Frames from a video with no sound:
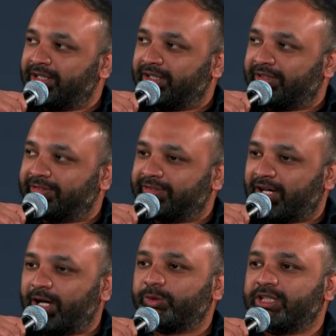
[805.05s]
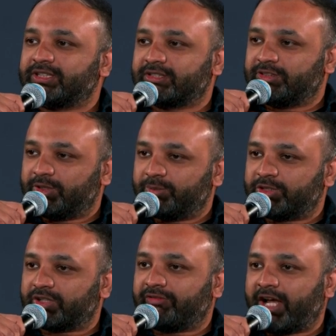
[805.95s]
of how these
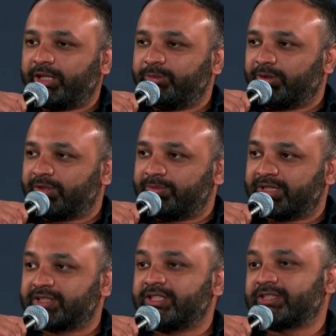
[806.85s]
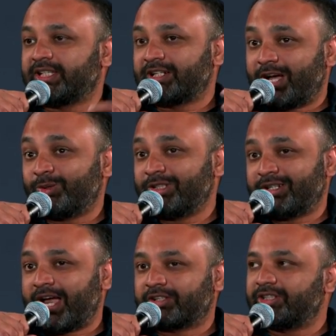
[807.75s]
consumers are valuable to the business and how
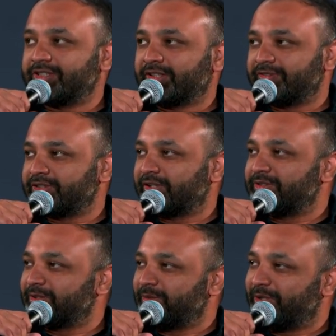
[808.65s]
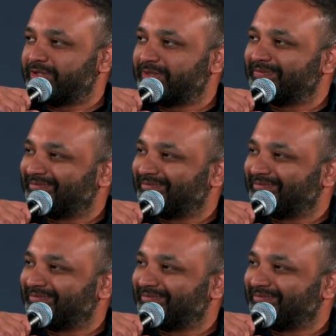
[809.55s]
it actually serves the consumers.